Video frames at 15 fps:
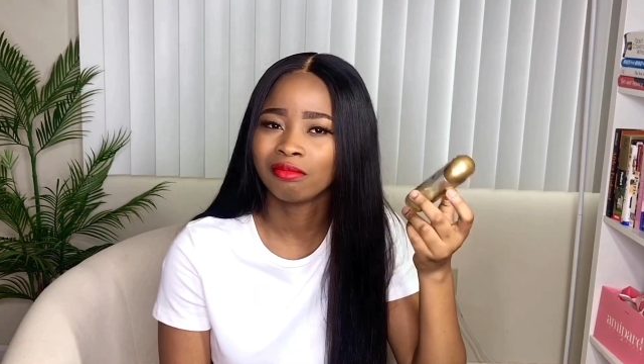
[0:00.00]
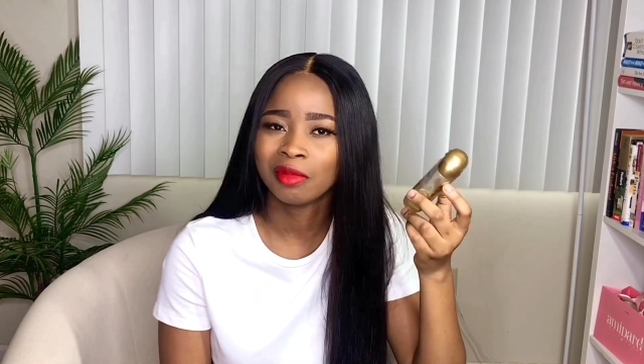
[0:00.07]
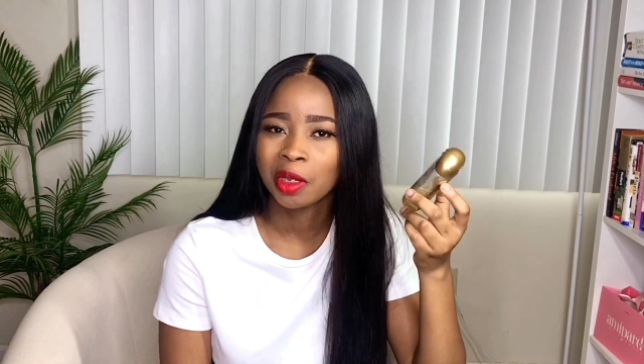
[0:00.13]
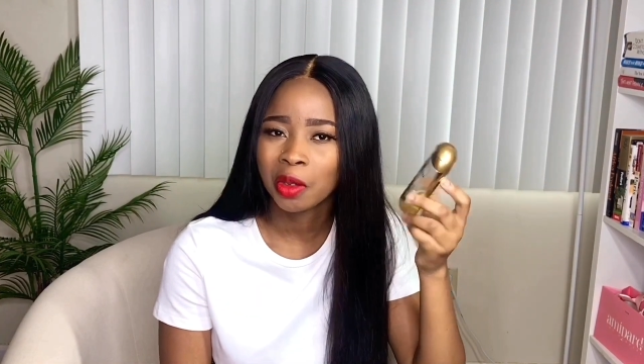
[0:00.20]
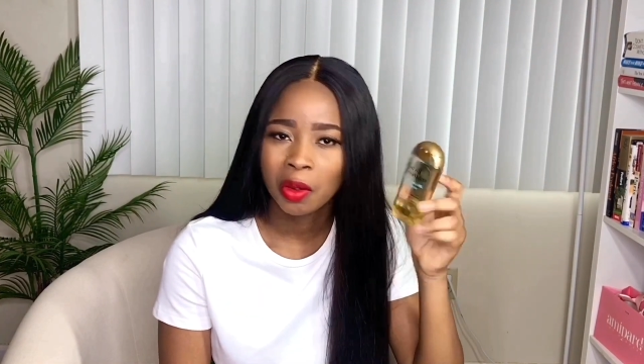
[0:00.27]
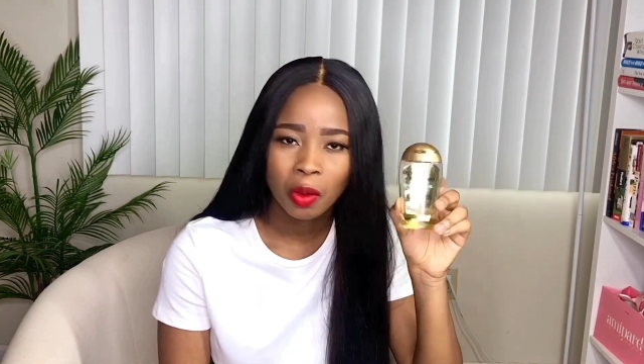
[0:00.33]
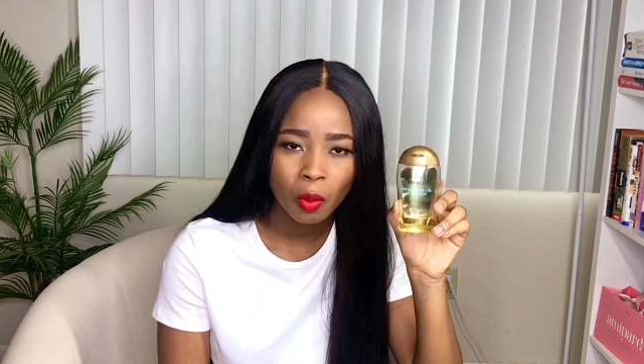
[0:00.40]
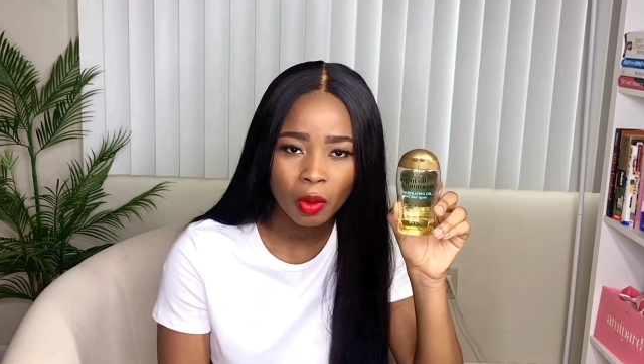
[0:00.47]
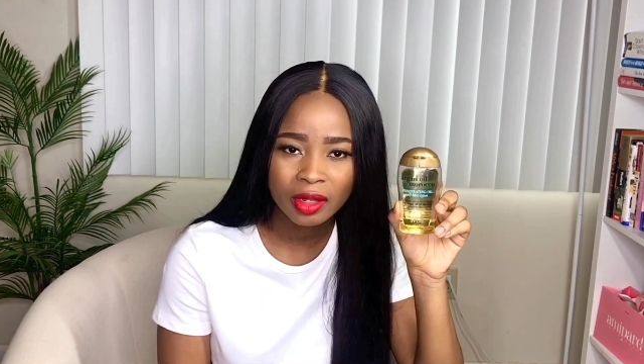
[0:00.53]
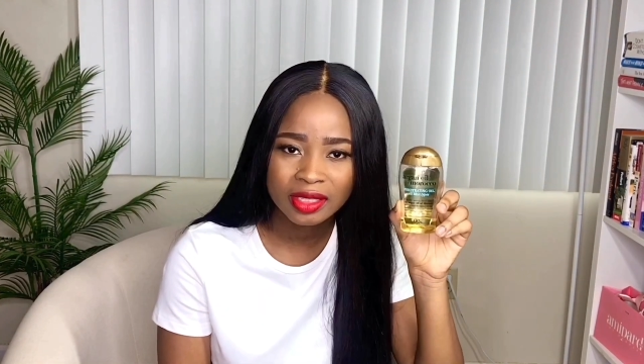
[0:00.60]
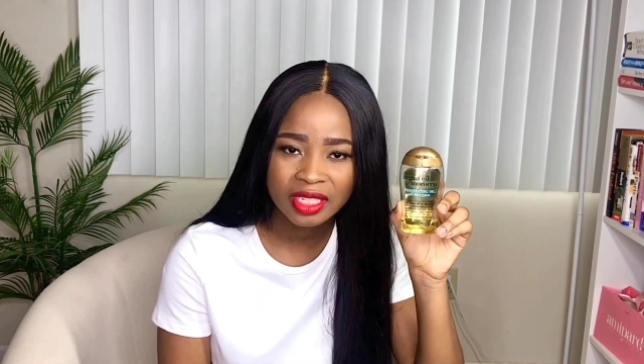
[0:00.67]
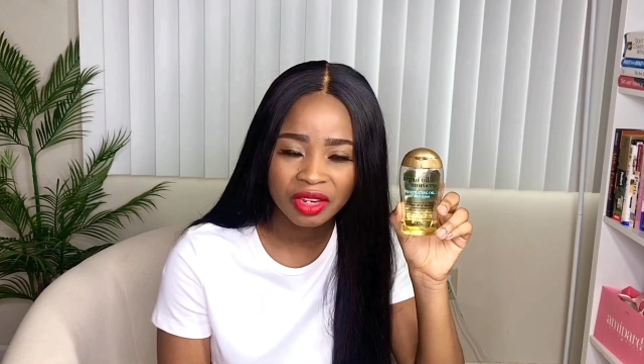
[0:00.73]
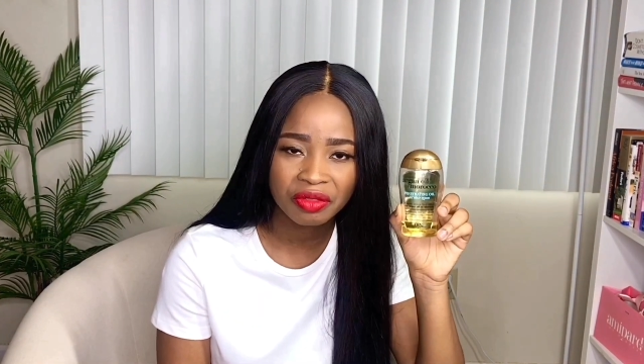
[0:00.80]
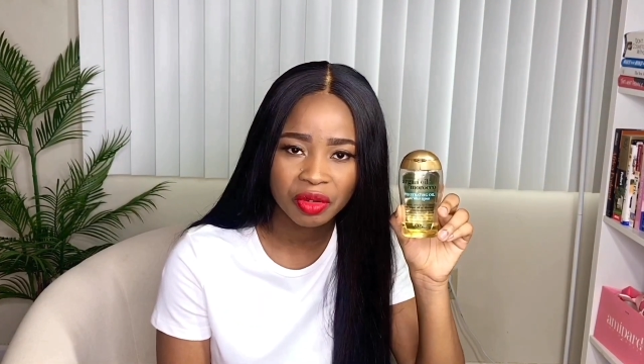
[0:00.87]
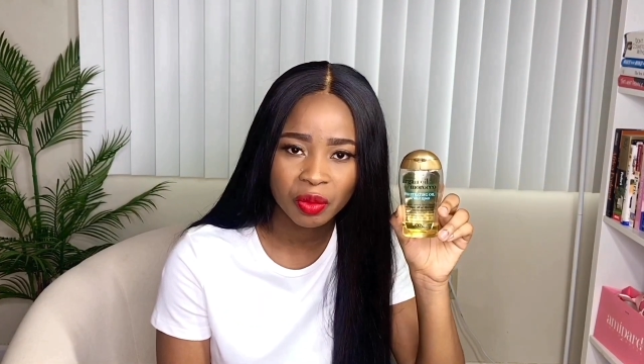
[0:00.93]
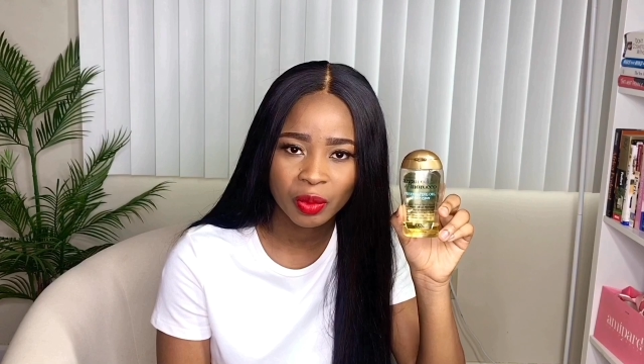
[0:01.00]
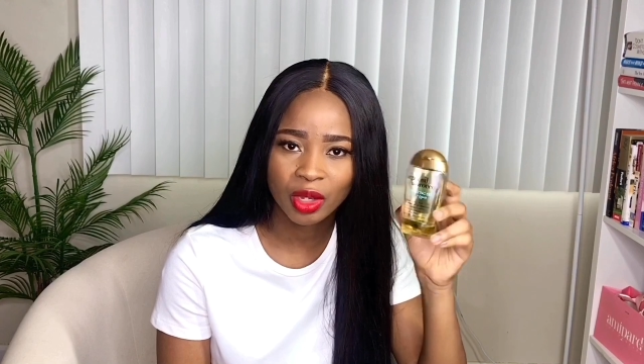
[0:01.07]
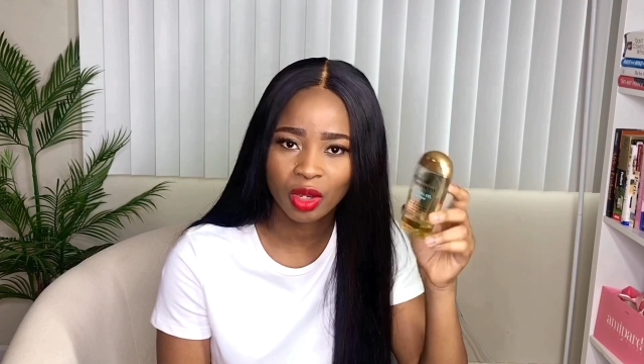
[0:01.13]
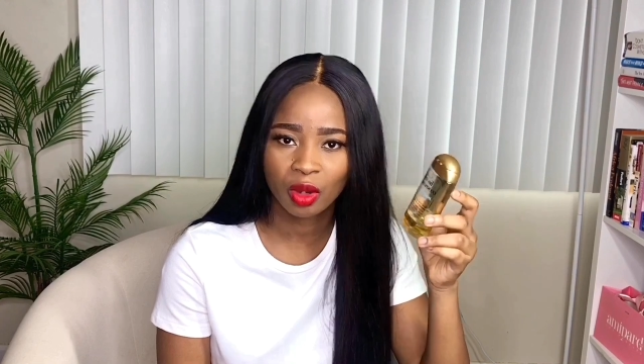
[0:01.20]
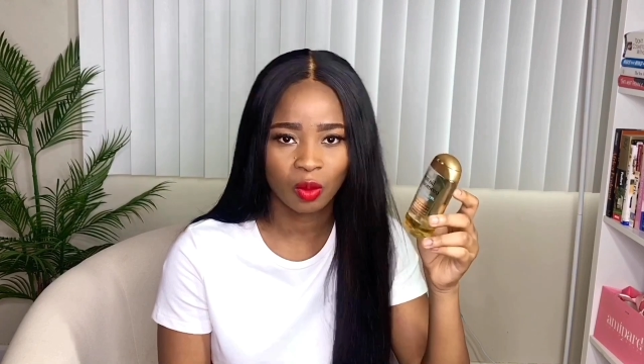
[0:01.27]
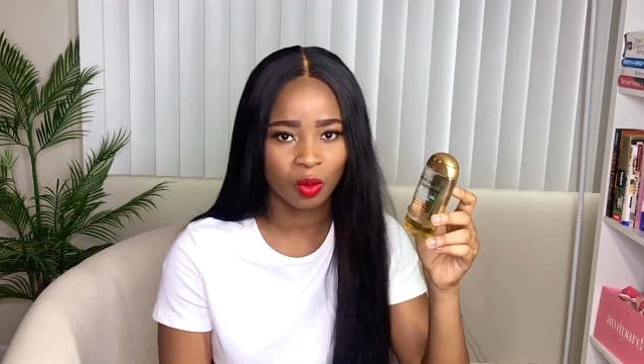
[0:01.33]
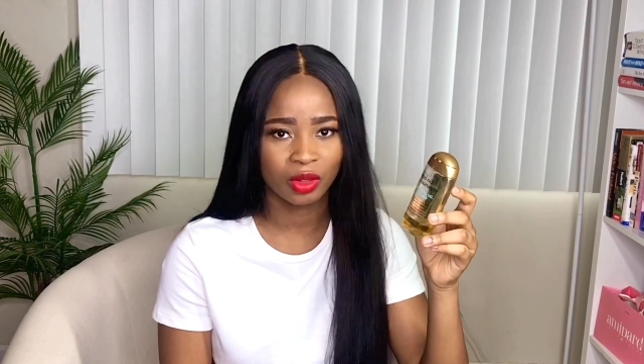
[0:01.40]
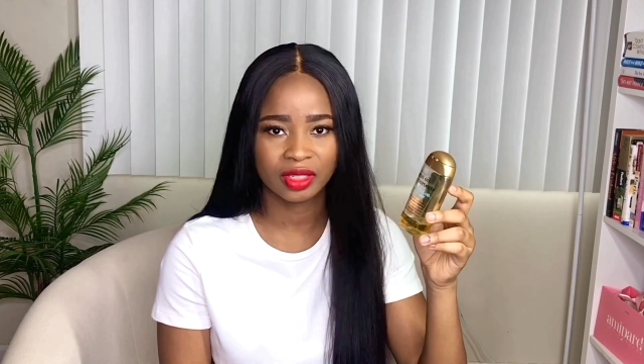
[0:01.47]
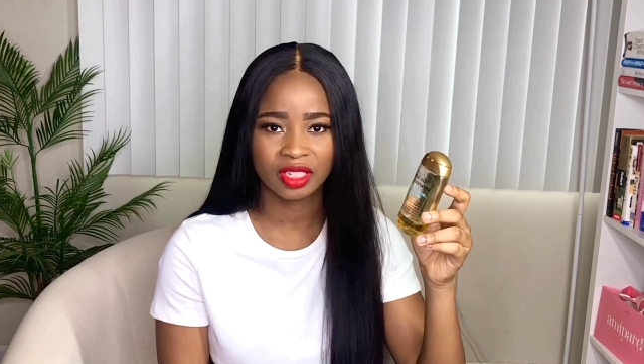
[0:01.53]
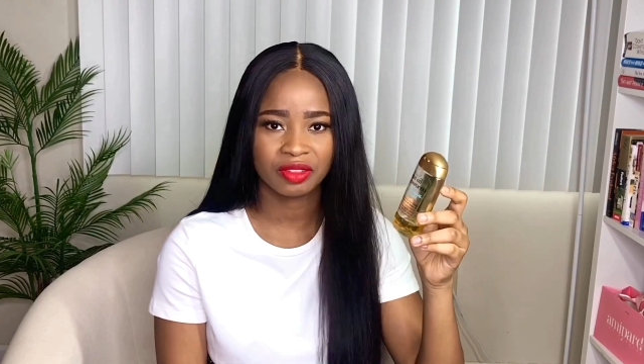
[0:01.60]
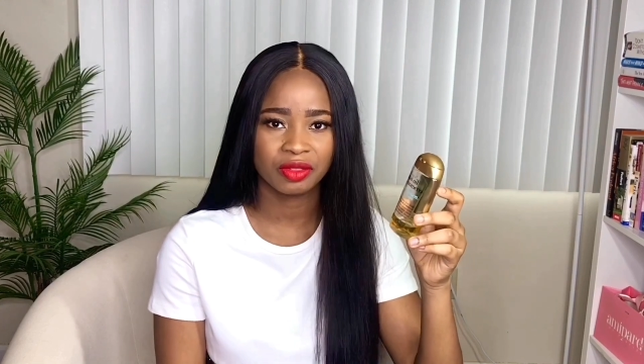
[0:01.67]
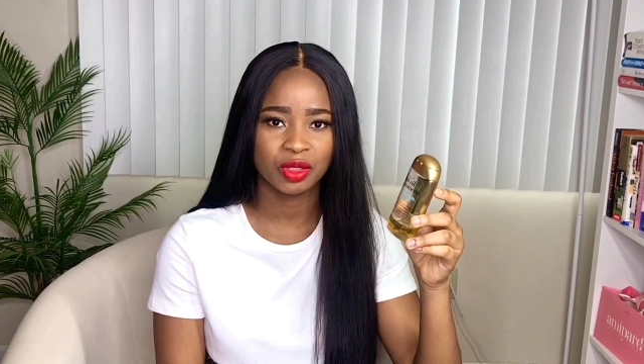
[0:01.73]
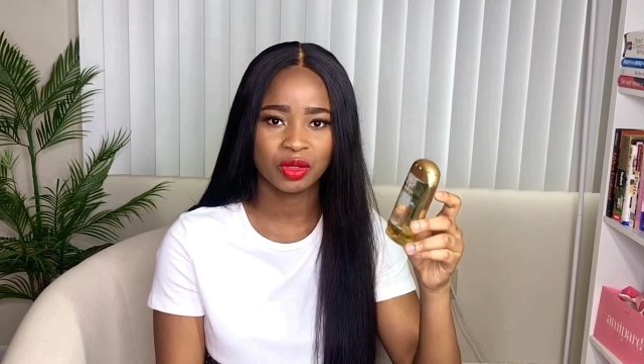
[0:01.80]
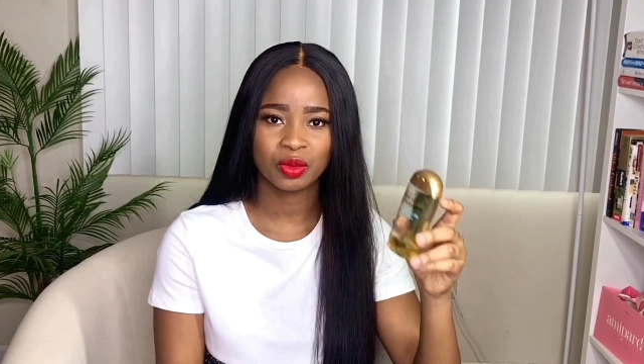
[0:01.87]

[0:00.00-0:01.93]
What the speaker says: once every week or once every 2 weeks.